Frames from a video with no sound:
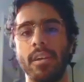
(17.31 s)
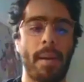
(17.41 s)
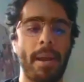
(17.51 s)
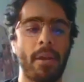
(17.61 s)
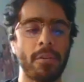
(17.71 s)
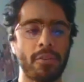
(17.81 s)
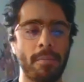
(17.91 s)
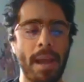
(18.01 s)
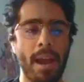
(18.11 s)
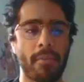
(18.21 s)
My cultural
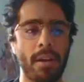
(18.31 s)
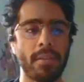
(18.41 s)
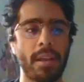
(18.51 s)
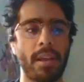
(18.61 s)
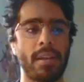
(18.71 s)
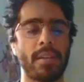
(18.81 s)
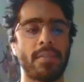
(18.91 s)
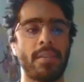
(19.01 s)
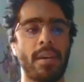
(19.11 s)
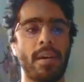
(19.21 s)
background is
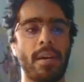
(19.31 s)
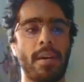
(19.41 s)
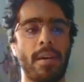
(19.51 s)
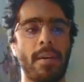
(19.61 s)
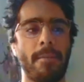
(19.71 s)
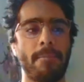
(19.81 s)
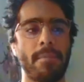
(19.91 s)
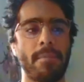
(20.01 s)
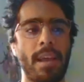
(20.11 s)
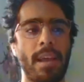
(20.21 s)

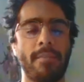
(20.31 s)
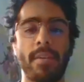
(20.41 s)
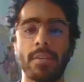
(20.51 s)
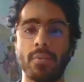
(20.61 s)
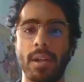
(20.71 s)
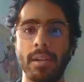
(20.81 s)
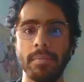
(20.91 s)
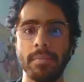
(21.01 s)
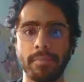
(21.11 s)
that of Venezuela.